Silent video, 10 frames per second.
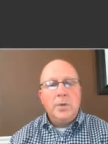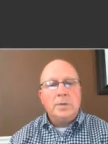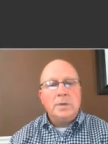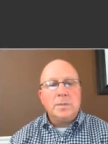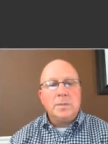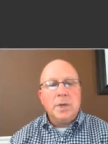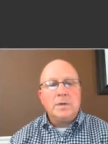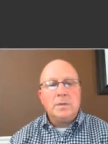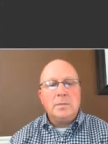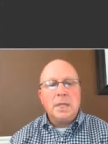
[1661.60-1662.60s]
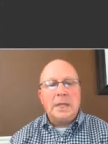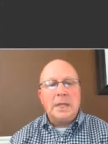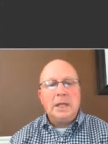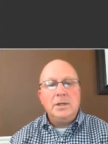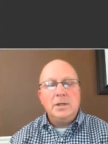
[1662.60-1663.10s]
with respect to the
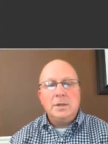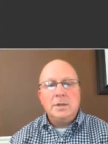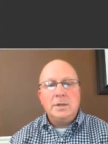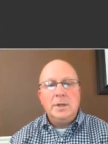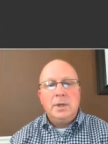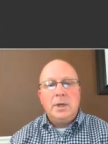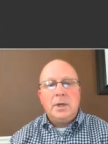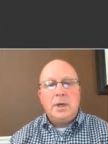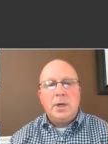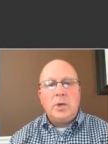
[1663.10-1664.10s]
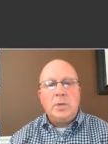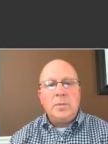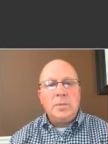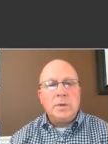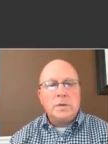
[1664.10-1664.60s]
medications
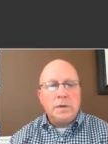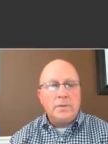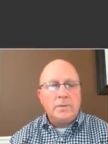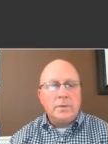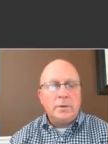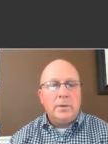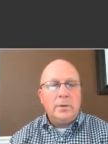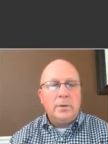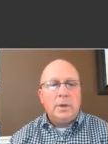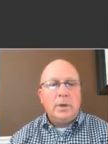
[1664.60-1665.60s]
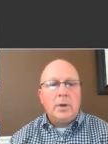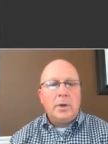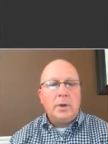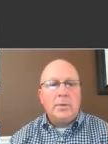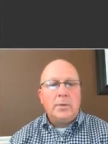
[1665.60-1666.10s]
would be most helpful in
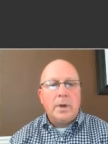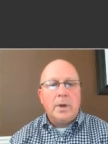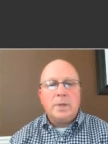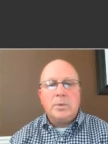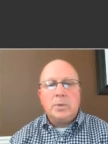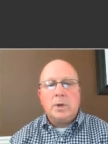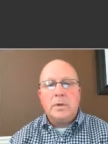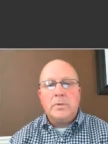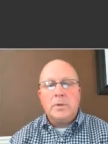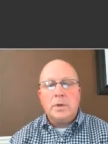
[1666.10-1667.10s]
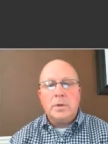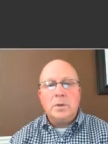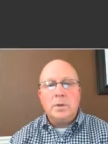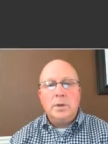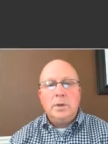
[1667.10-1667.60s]
our underwriting this product for
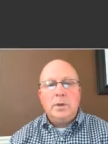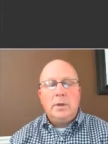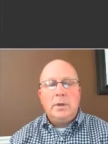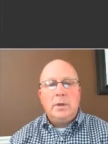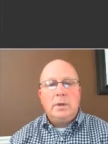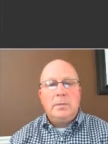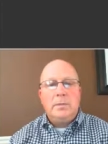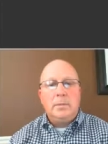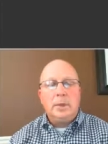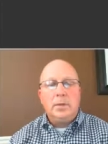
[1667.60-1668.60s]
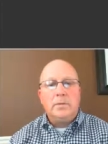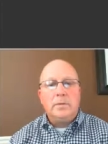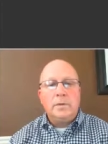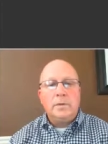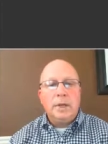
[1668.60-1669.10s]
you, and
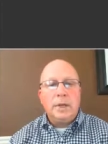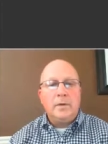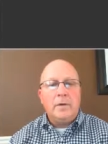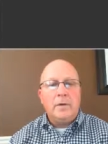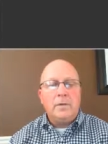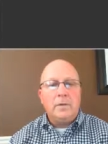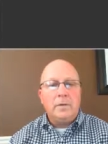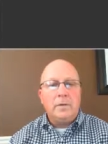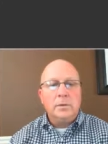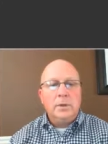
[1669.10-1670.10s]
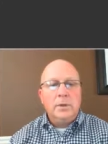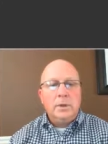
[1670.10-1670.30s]
hopefully not having to